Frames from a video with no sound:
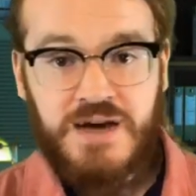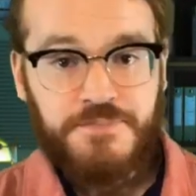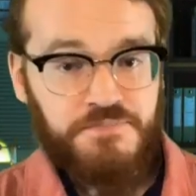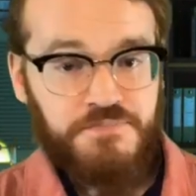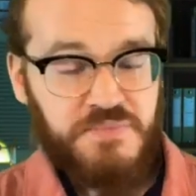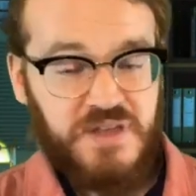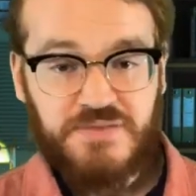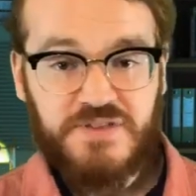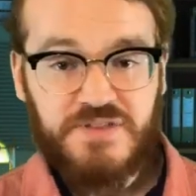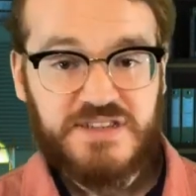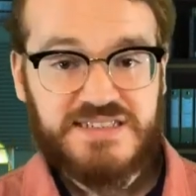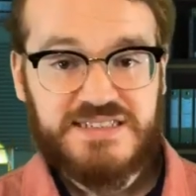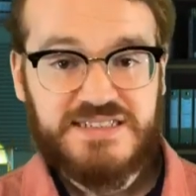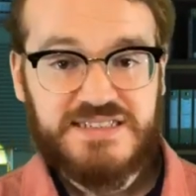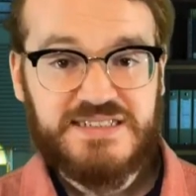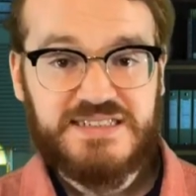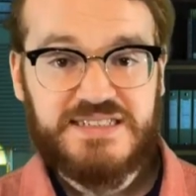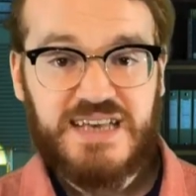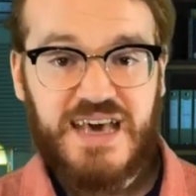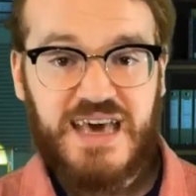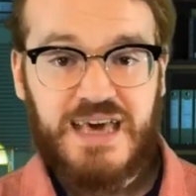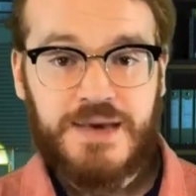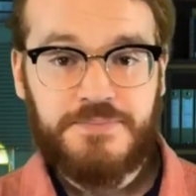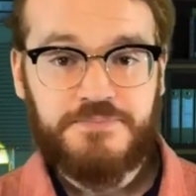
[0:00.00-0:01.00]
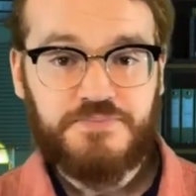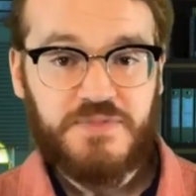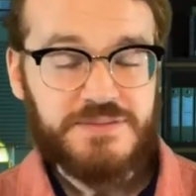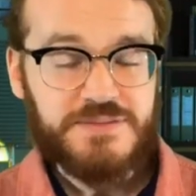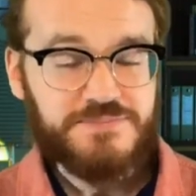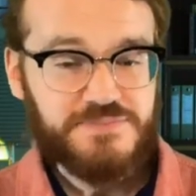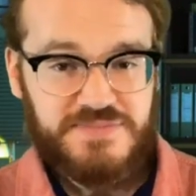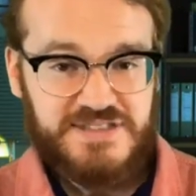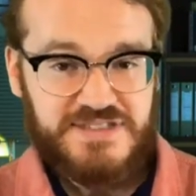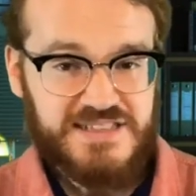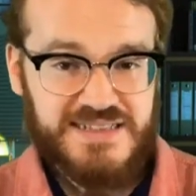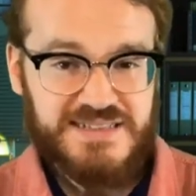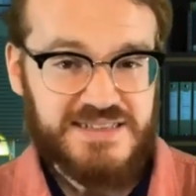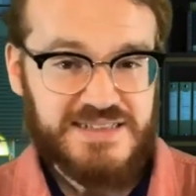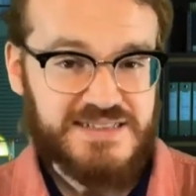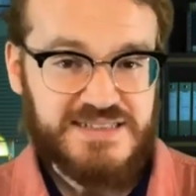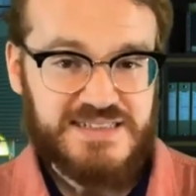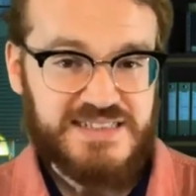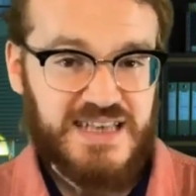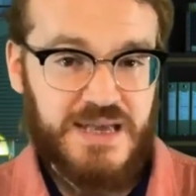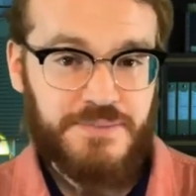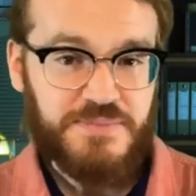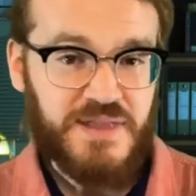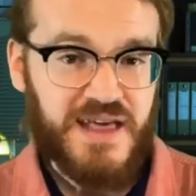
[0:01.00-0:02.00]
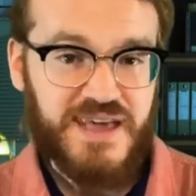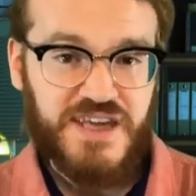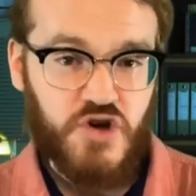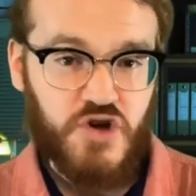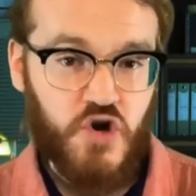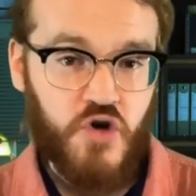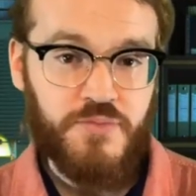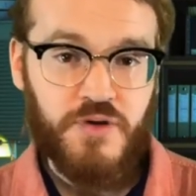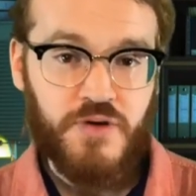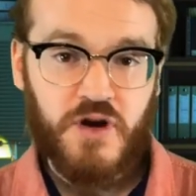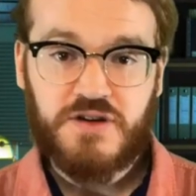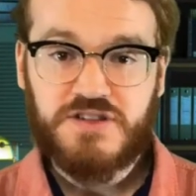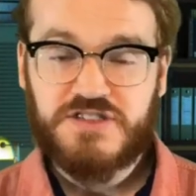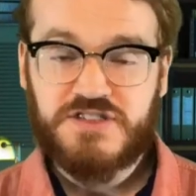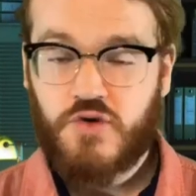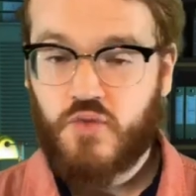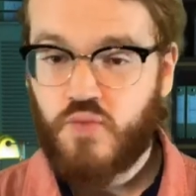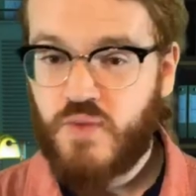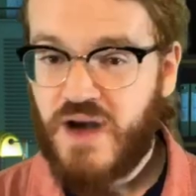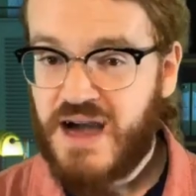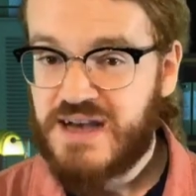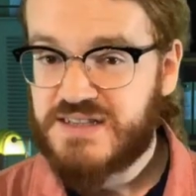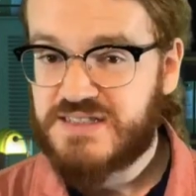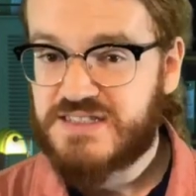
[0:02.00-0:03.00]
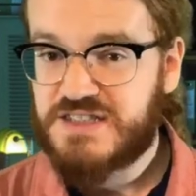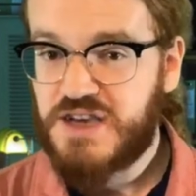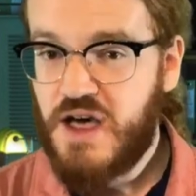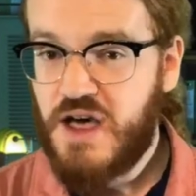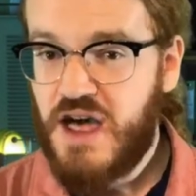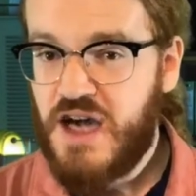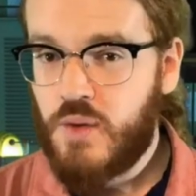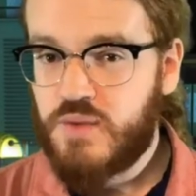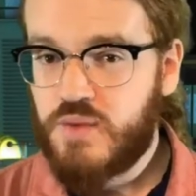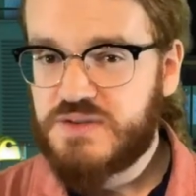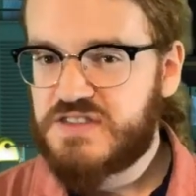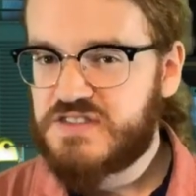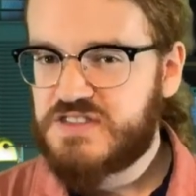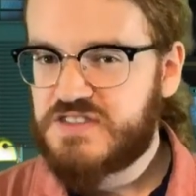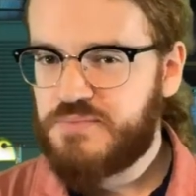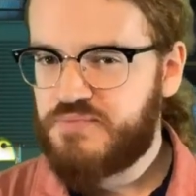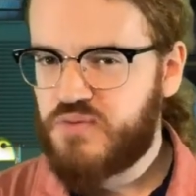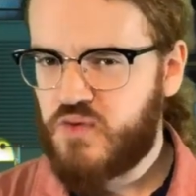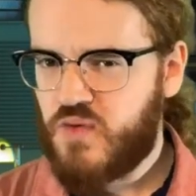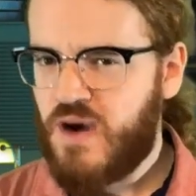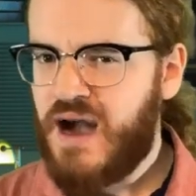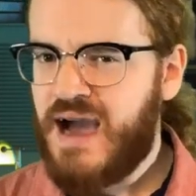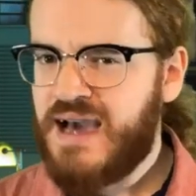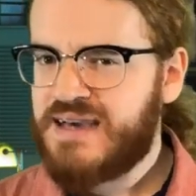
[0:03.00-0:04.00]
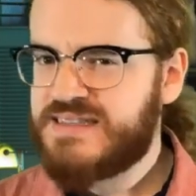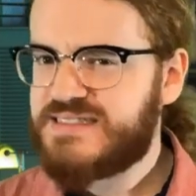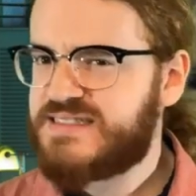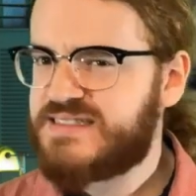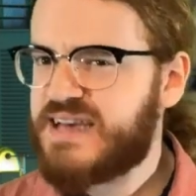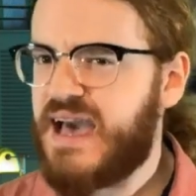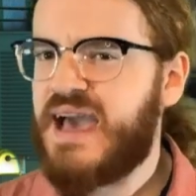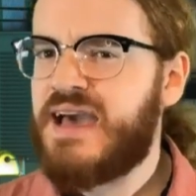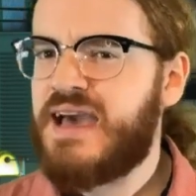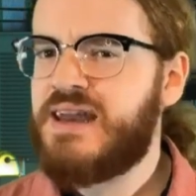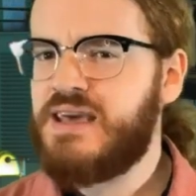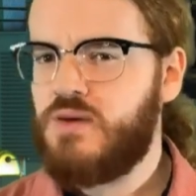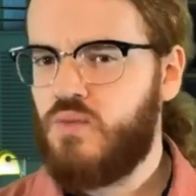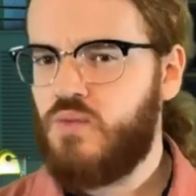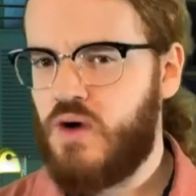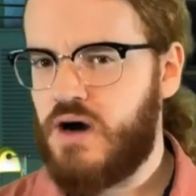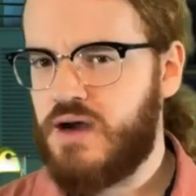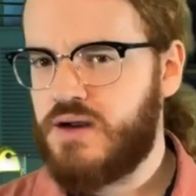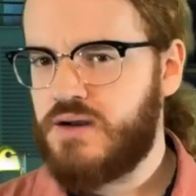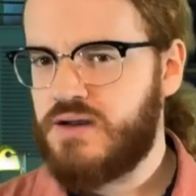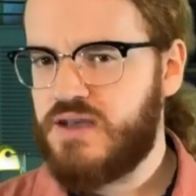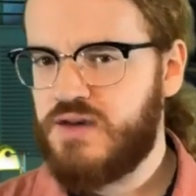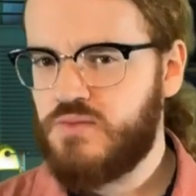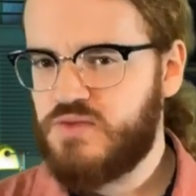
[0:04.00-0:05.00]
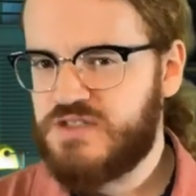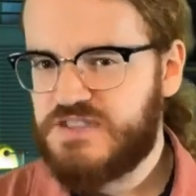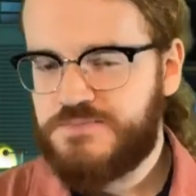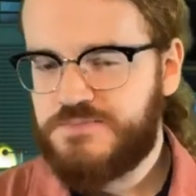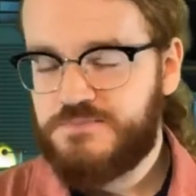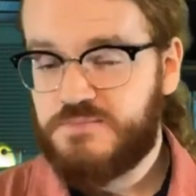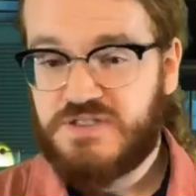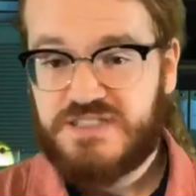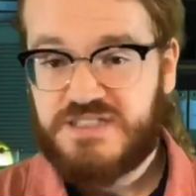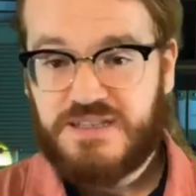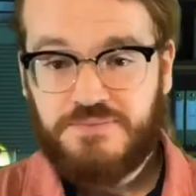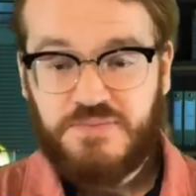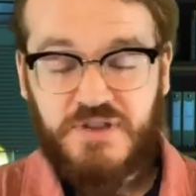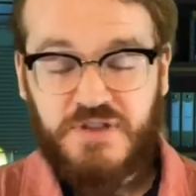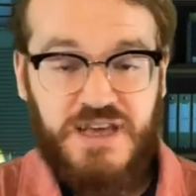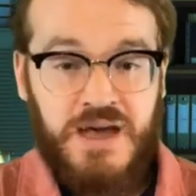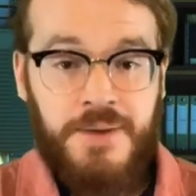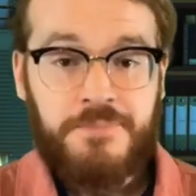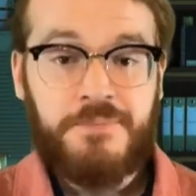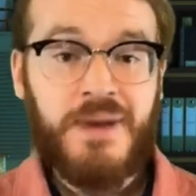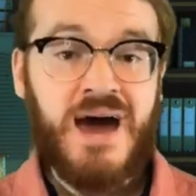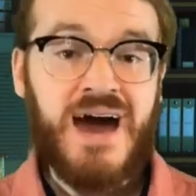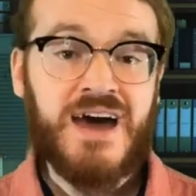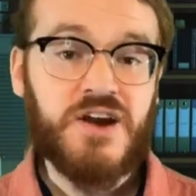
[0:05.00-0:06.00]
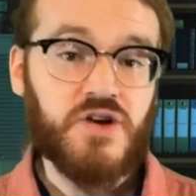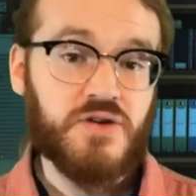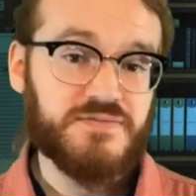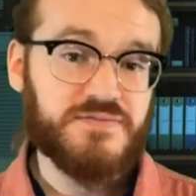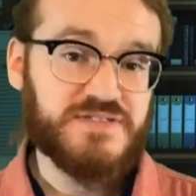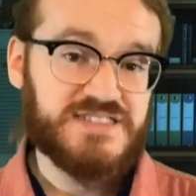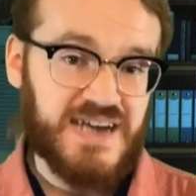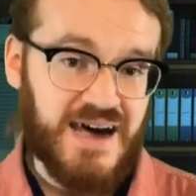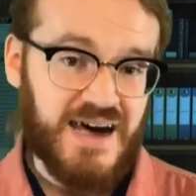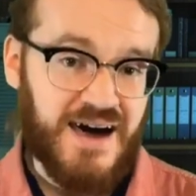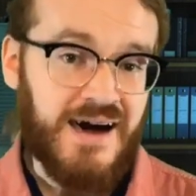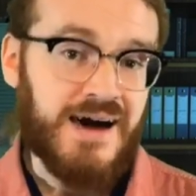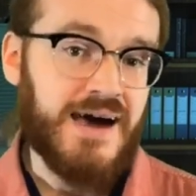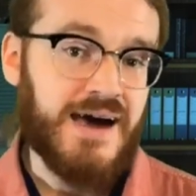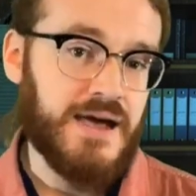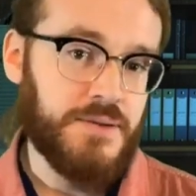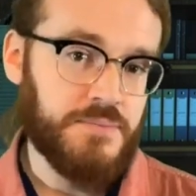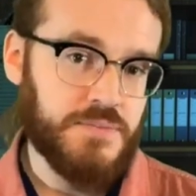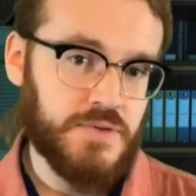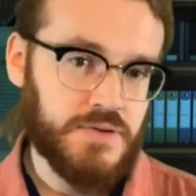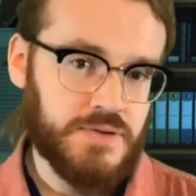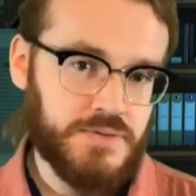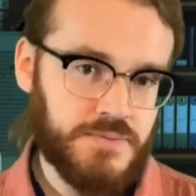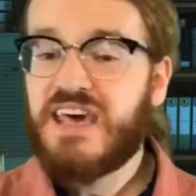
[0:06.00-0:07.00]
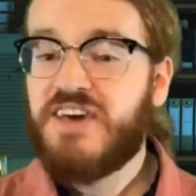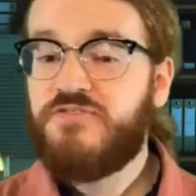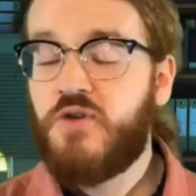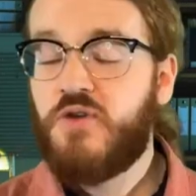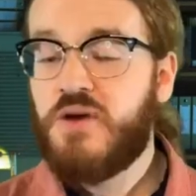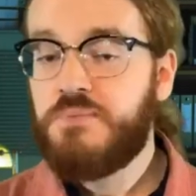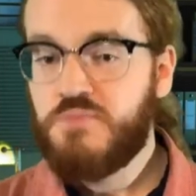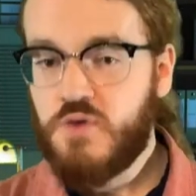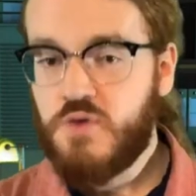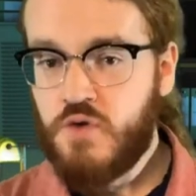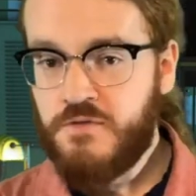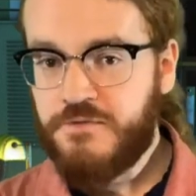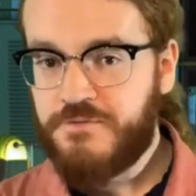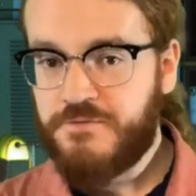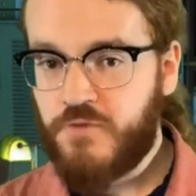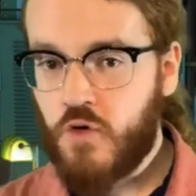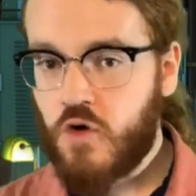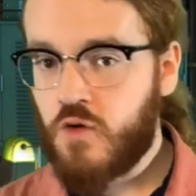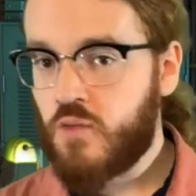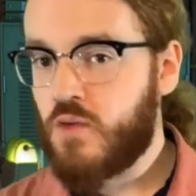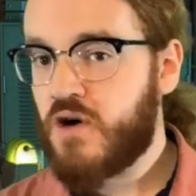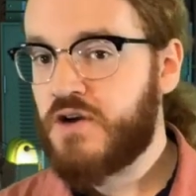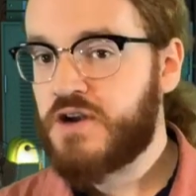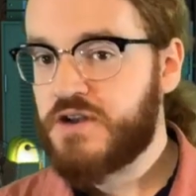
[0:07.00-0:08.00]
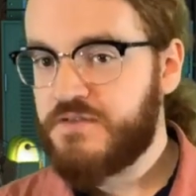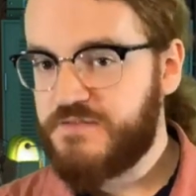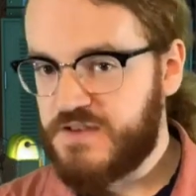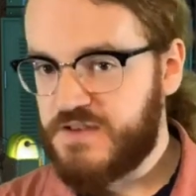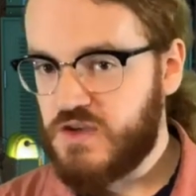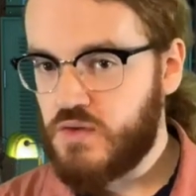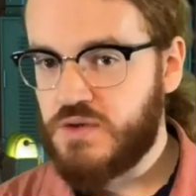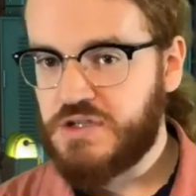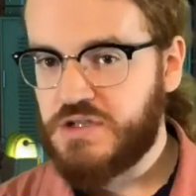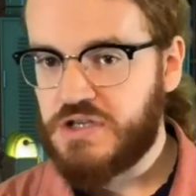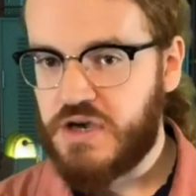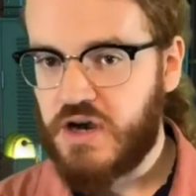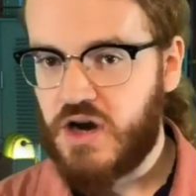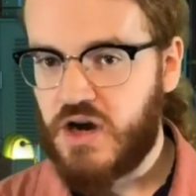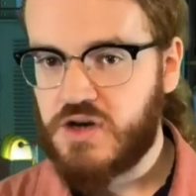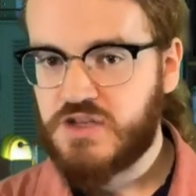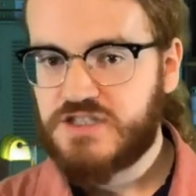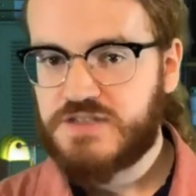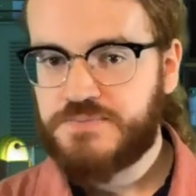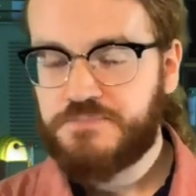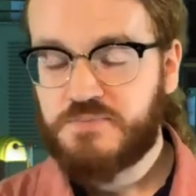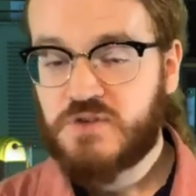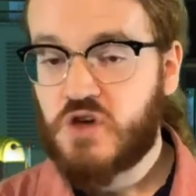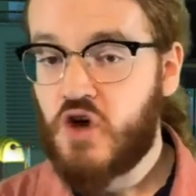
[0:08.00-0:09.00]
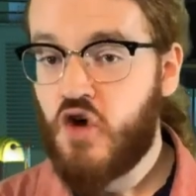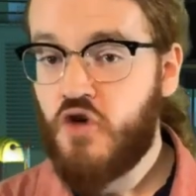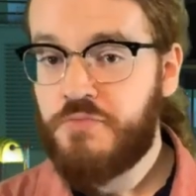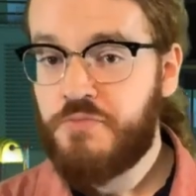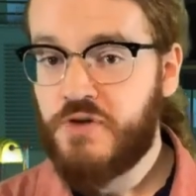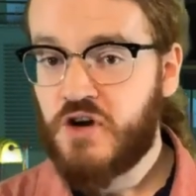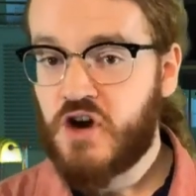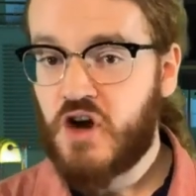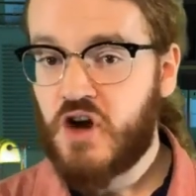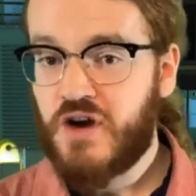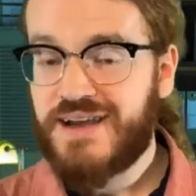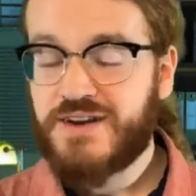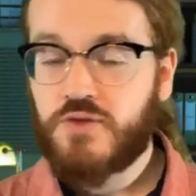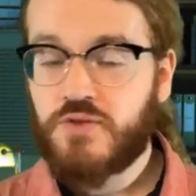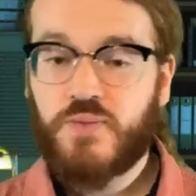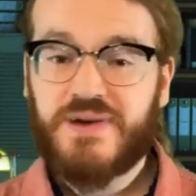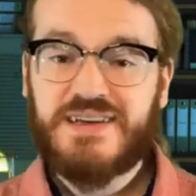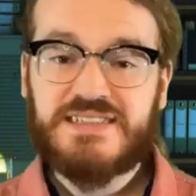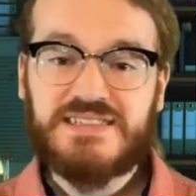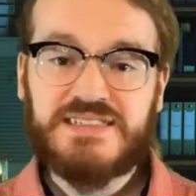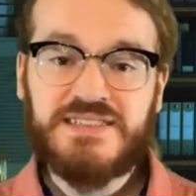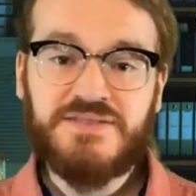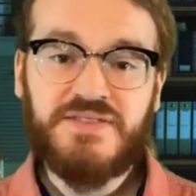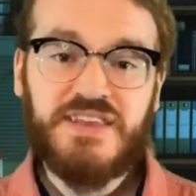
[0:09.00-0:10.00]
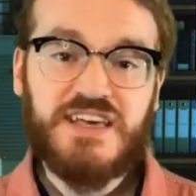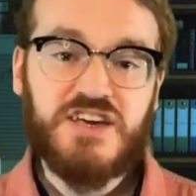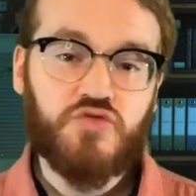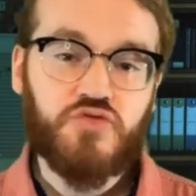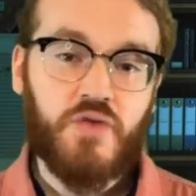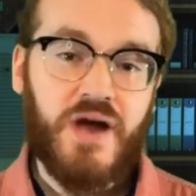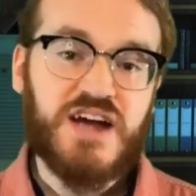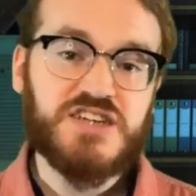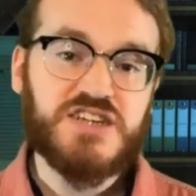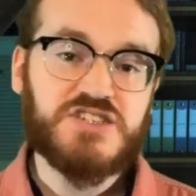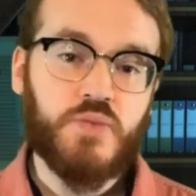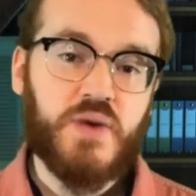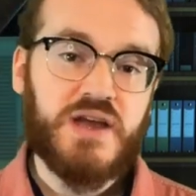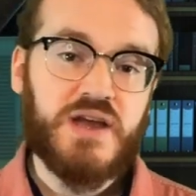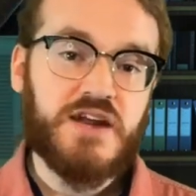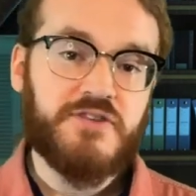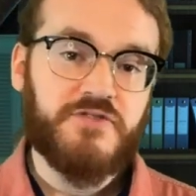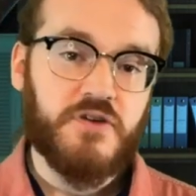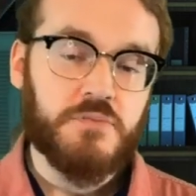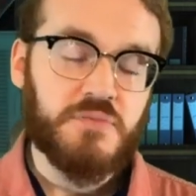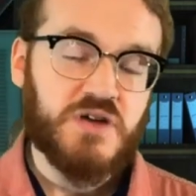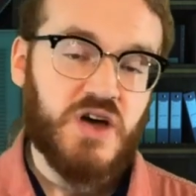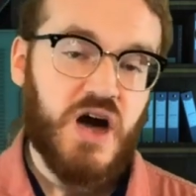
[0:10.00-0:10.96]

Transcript: Needless to say, it doesn't seem like Kohberger's arrest was a surprise to anyone. It was simply a matter of time. If we move forward a few years, Kohberger had recently graduated from